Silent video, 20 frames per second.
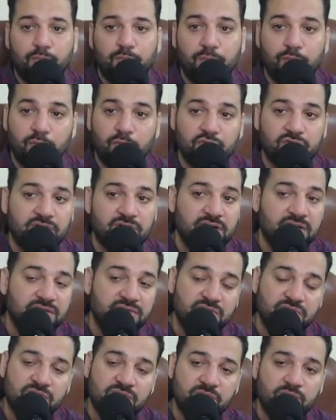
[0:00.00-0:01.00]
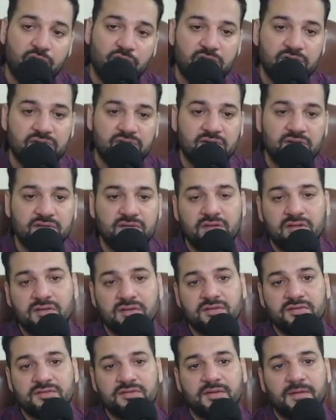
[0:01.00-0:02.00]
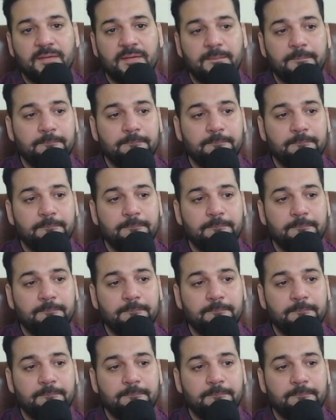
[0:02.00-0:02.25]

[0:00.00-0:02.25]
Post decision processes,